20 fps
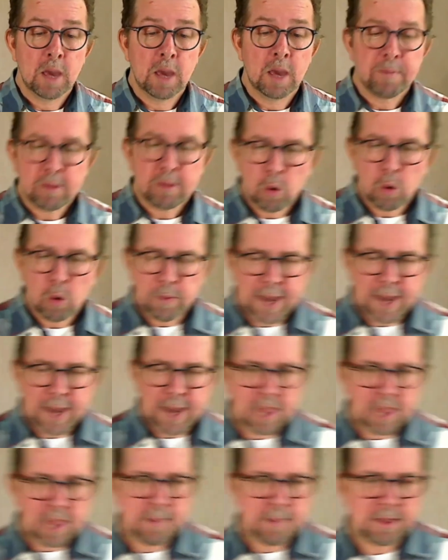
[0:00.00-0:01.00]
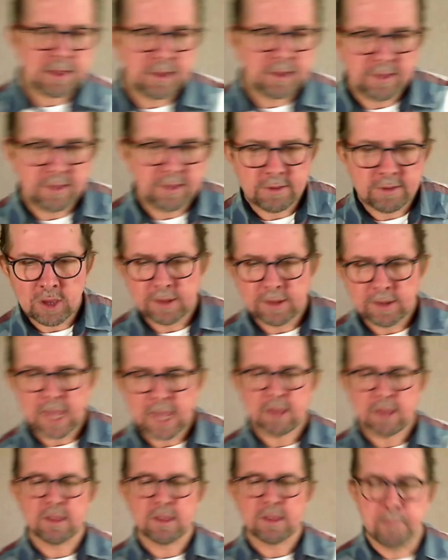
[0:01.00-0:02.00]
So the nice thing about this is you can take
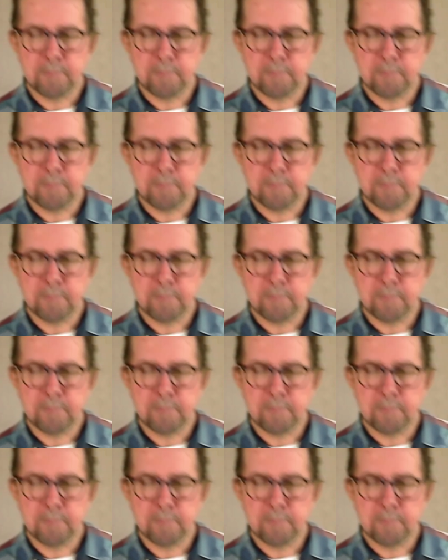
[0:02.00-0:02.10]
a step